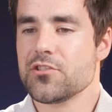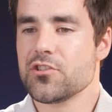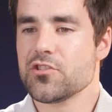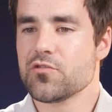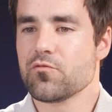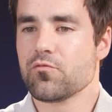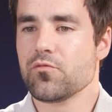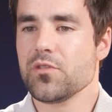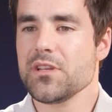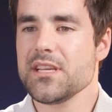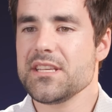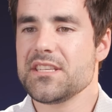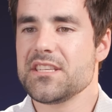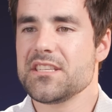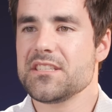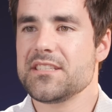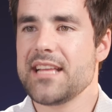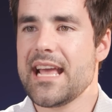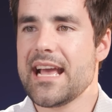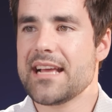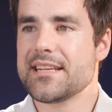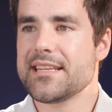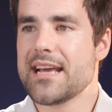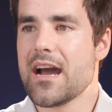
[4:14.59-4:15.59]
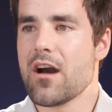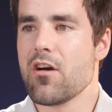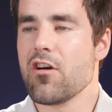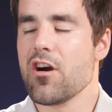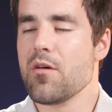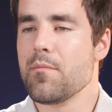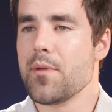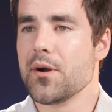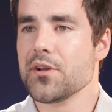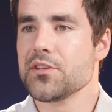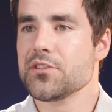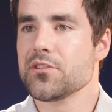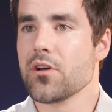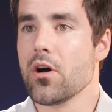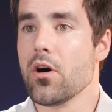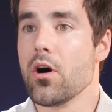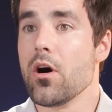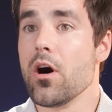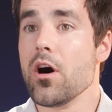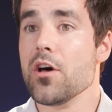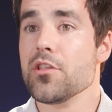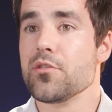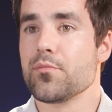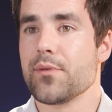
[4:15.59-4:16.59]
just really stand out amongst
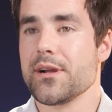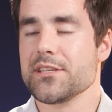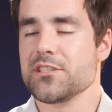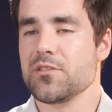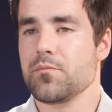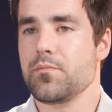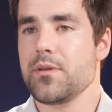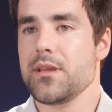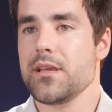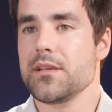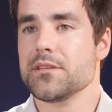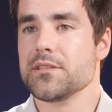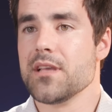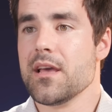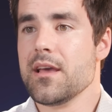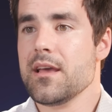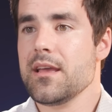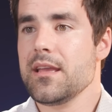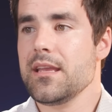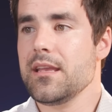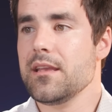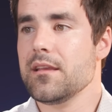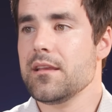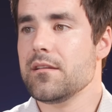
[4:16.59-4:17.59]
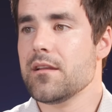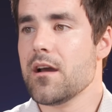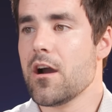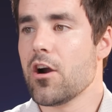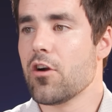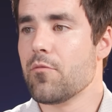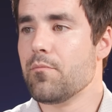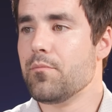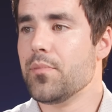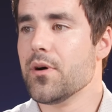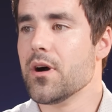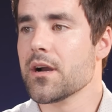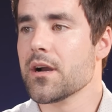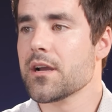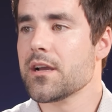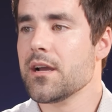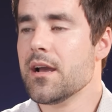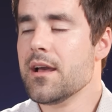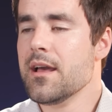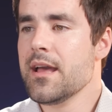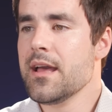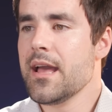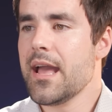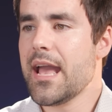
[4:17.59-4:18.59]
all the recipes in our
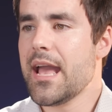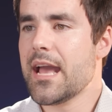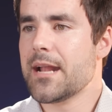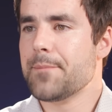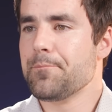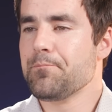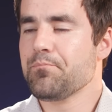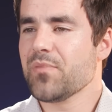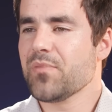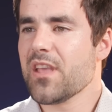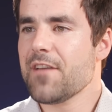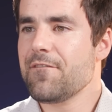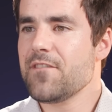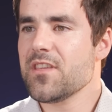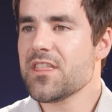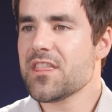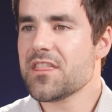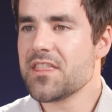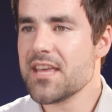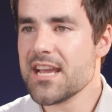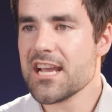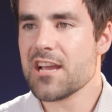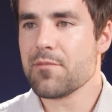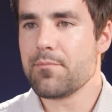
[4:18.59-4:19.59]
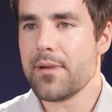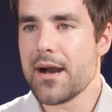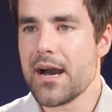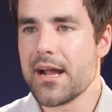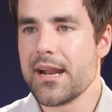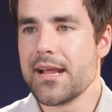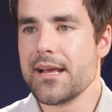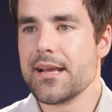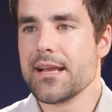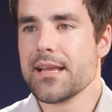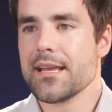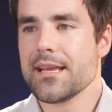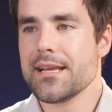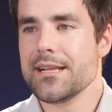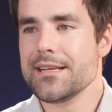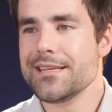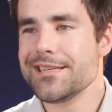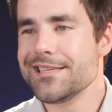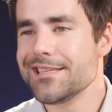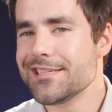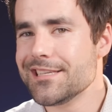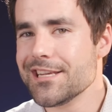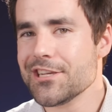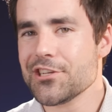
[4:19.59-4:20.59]
book. And if you think about it,
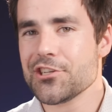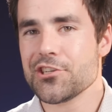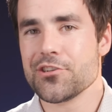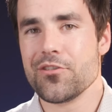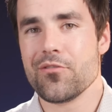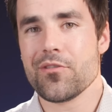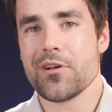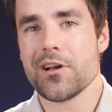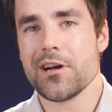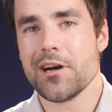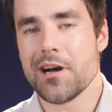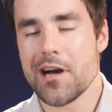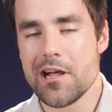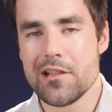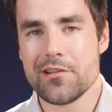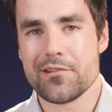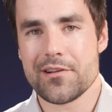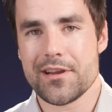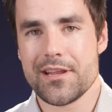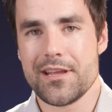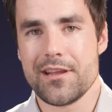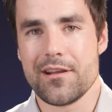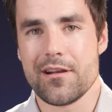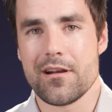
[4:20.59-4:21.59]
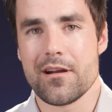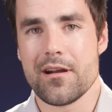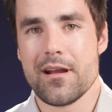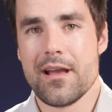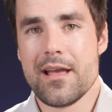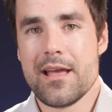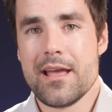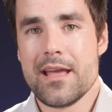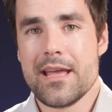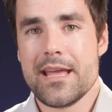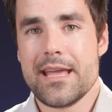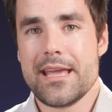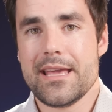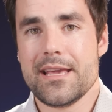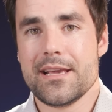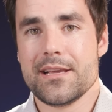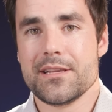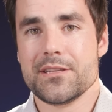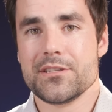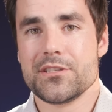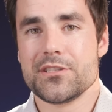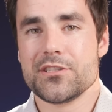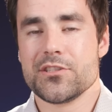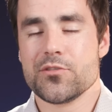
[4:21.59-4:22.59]
conditional color here
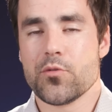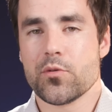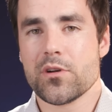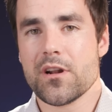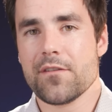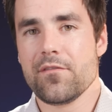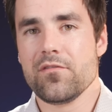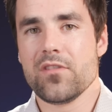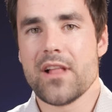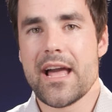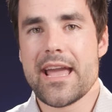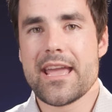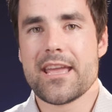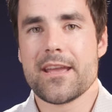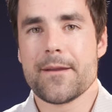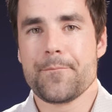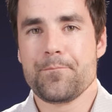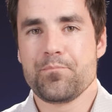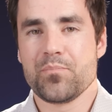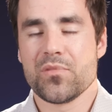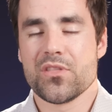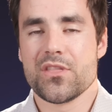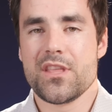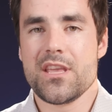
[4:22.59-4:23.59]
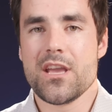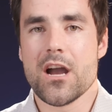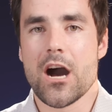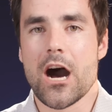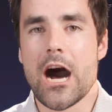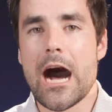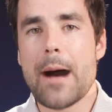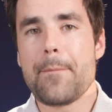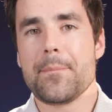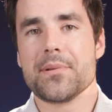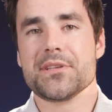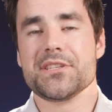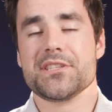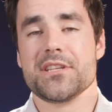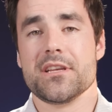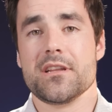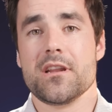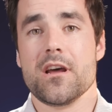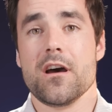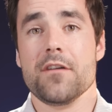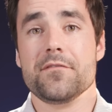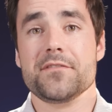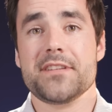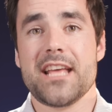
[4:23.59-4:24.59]
is sort of like the
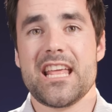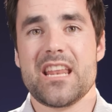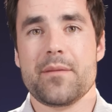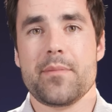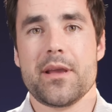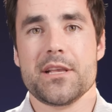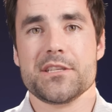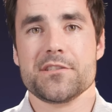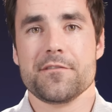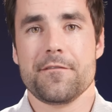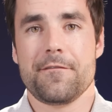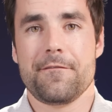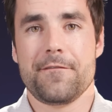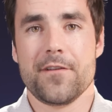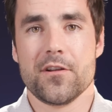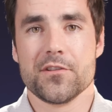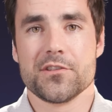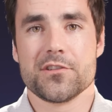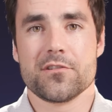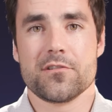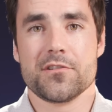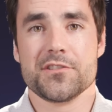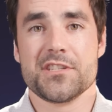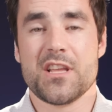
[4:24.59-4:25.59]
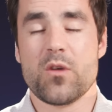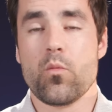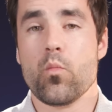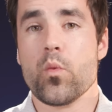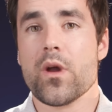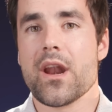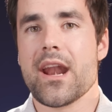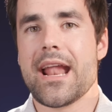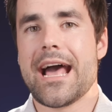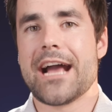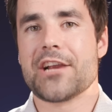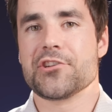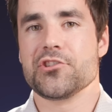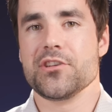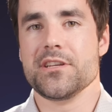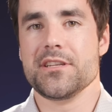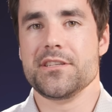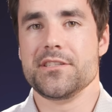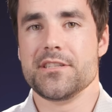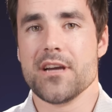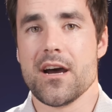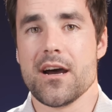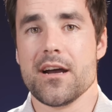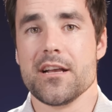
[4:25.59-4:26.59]
opposite of database filters and what it actually
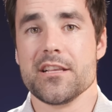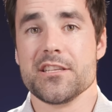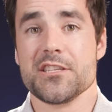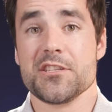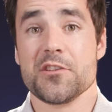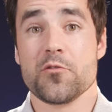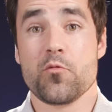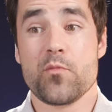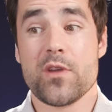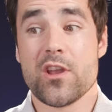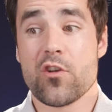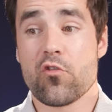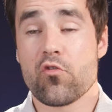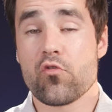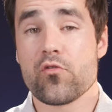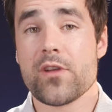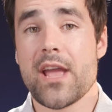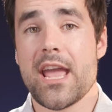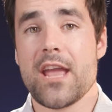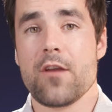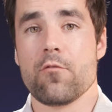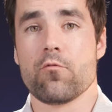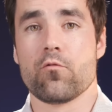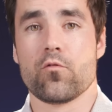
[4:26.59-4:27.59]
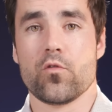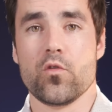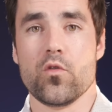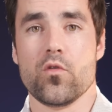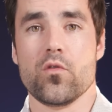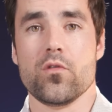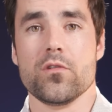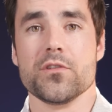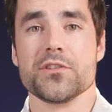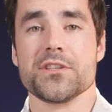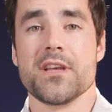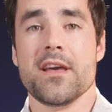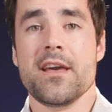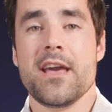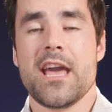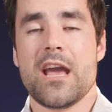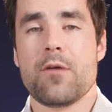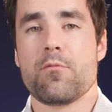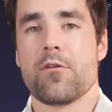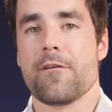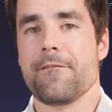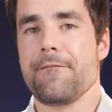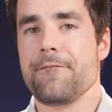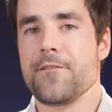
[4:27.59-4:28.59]
does. We create rules
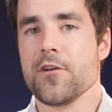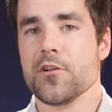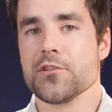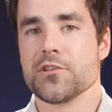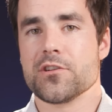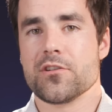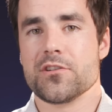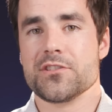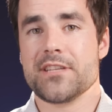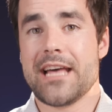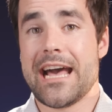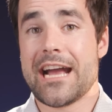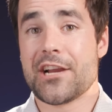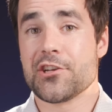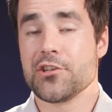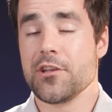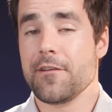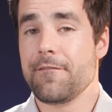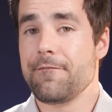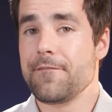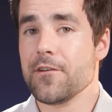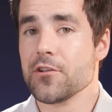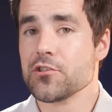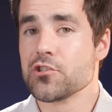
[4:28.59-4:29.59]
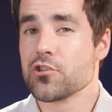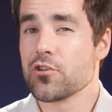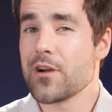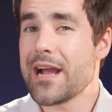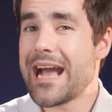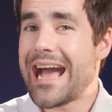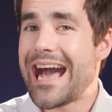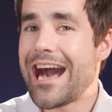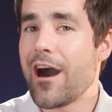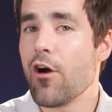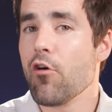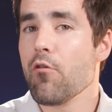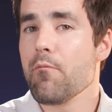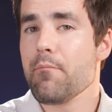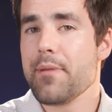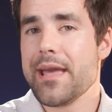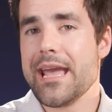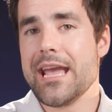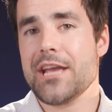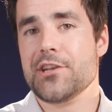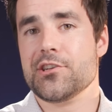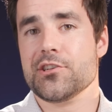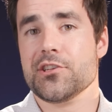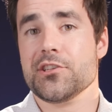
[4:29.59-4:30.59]
and where filters actually filter out
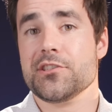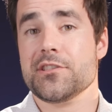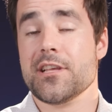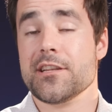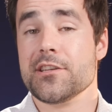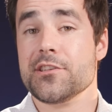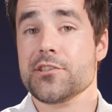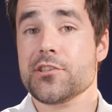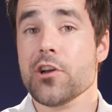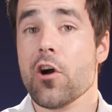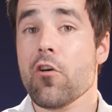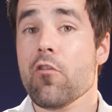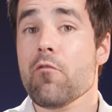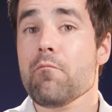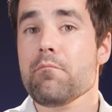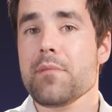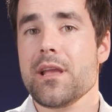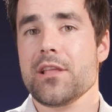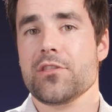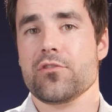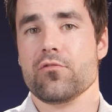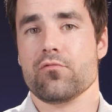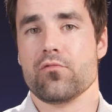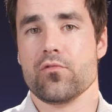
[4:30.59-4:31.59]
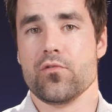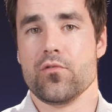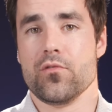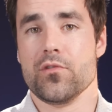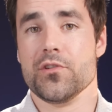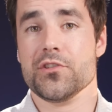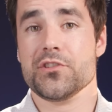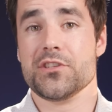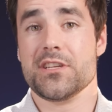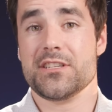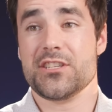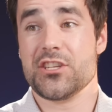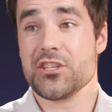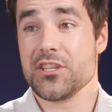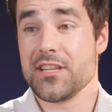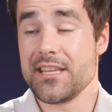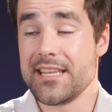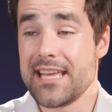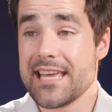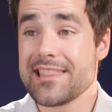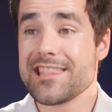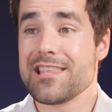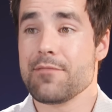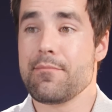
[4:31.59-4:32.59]
pages that don't meet the rules and
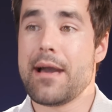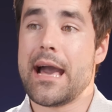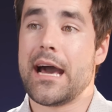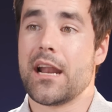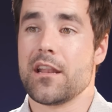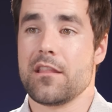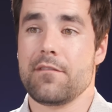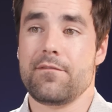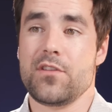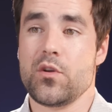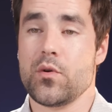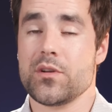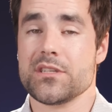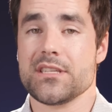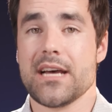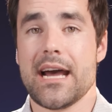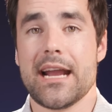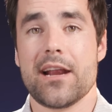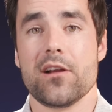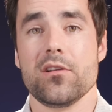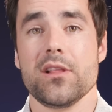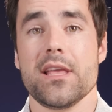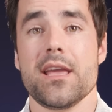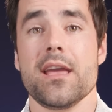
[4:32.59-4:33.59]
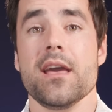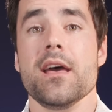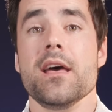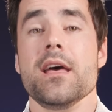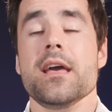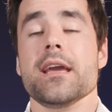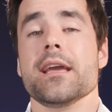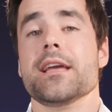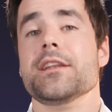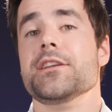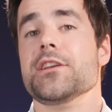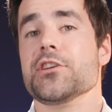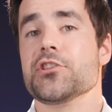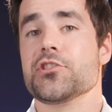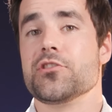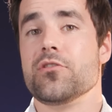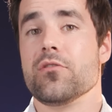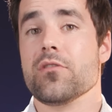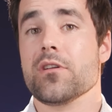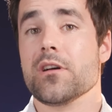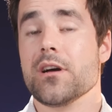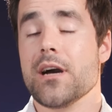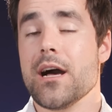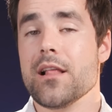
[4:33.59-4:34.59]
just get them out of the view entirely,
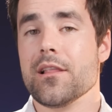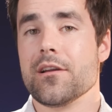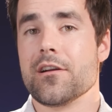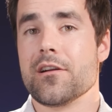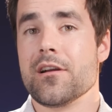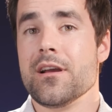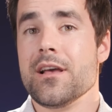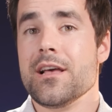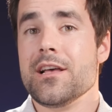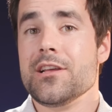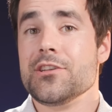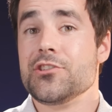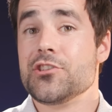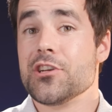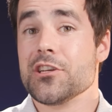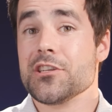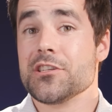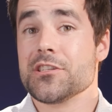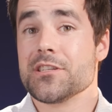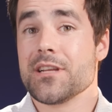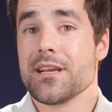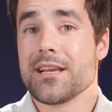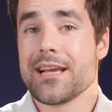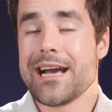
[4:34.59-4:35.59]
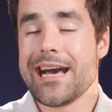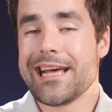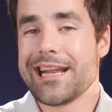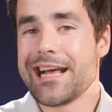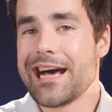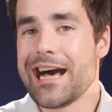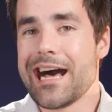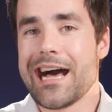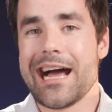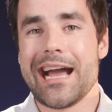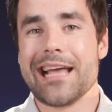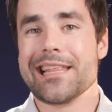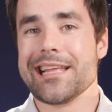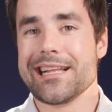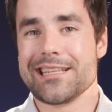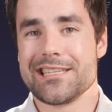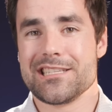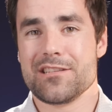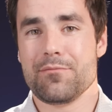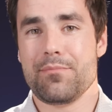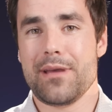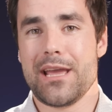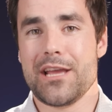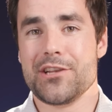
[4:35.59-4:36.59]
conditional color just kind of
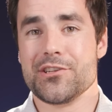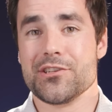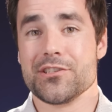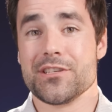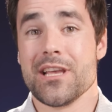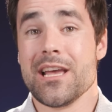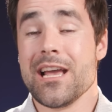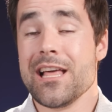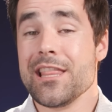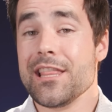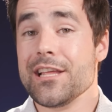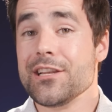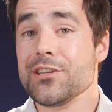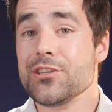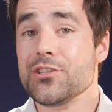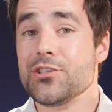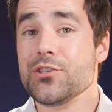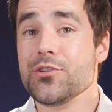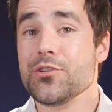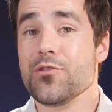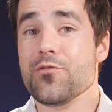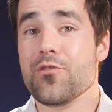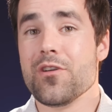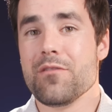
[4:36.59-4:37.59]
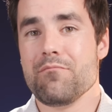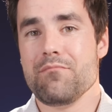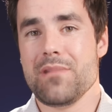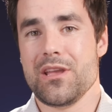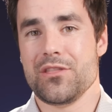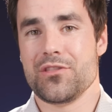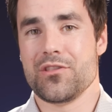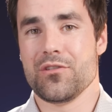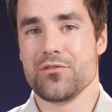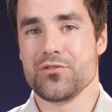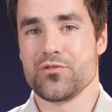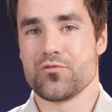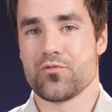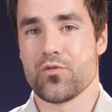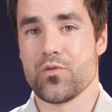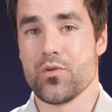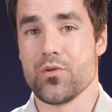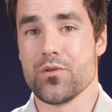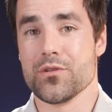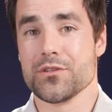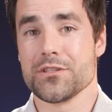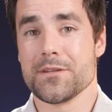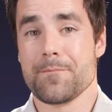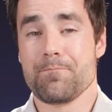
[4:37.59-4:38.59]
highlights the pages that do meet those
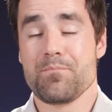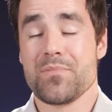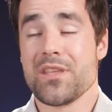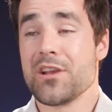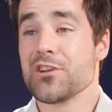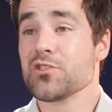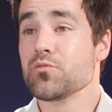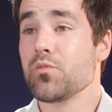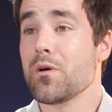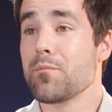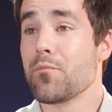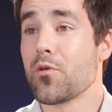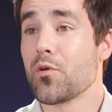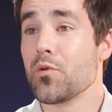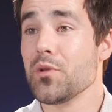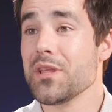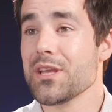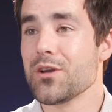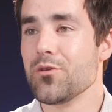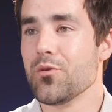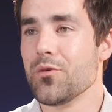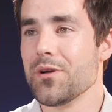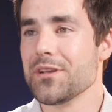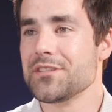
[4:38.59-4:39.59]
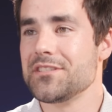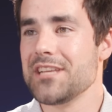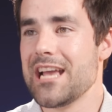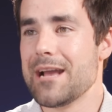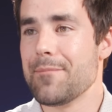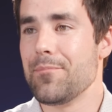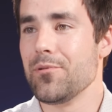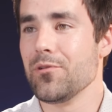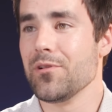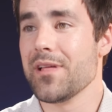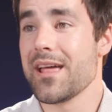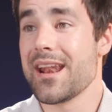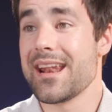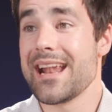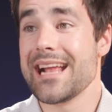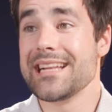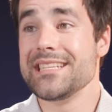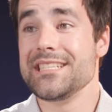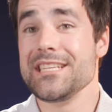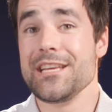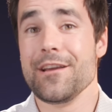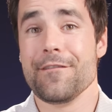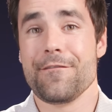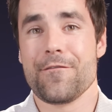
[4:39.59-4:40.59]
rules. Here's one more really cool example and an
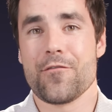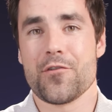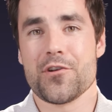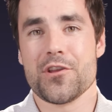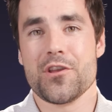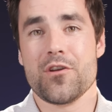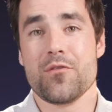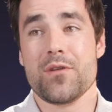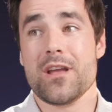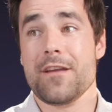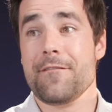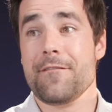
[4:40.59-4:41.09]
idea for you